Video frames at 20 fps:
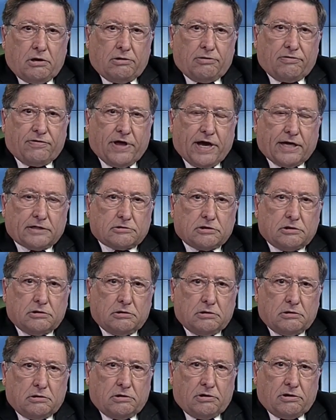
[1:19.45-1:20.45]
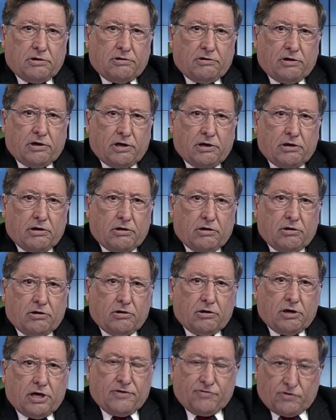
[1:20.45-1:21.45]
that
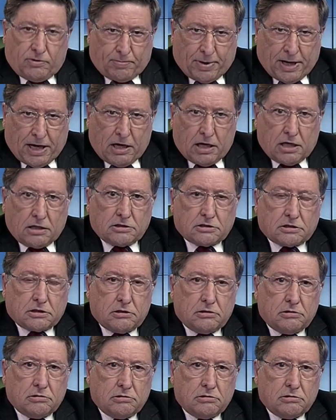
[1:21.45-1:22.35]
in the past,